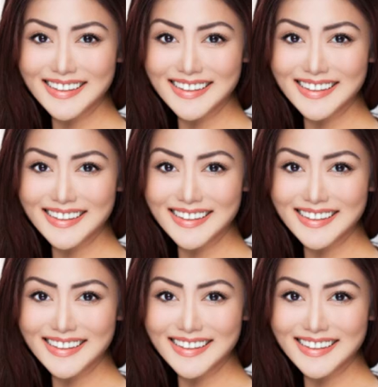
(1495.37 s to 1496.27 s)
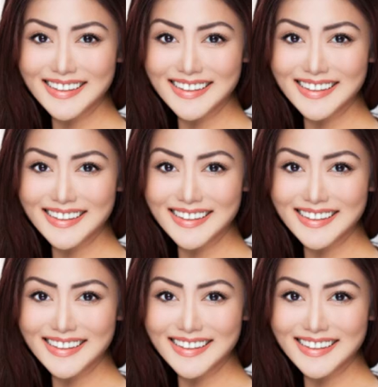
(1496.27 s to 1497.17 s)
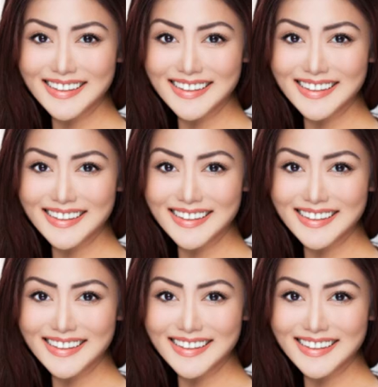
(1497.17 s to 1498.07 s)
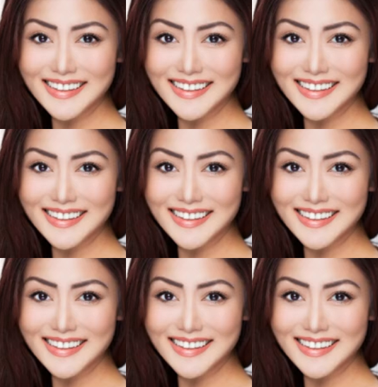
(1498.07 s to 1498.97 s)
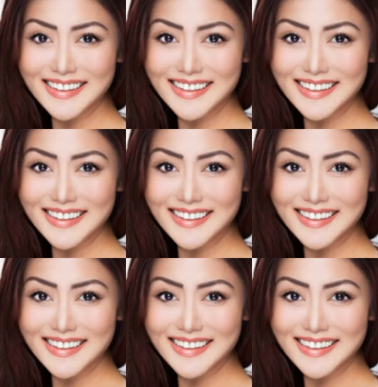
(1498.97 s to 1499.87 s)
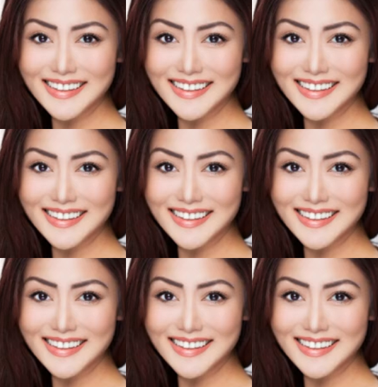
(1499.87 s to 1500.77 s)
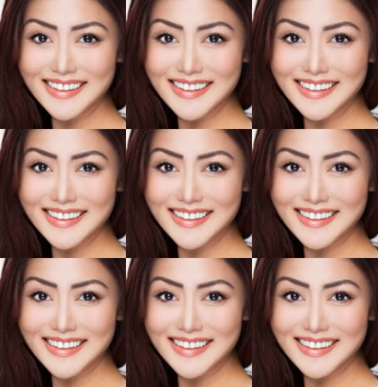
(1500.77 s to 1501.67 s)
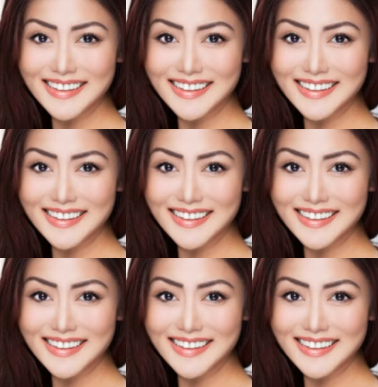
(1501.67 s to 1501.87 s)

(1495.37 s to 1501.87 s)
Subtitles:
This is a still picture; no speech is visible.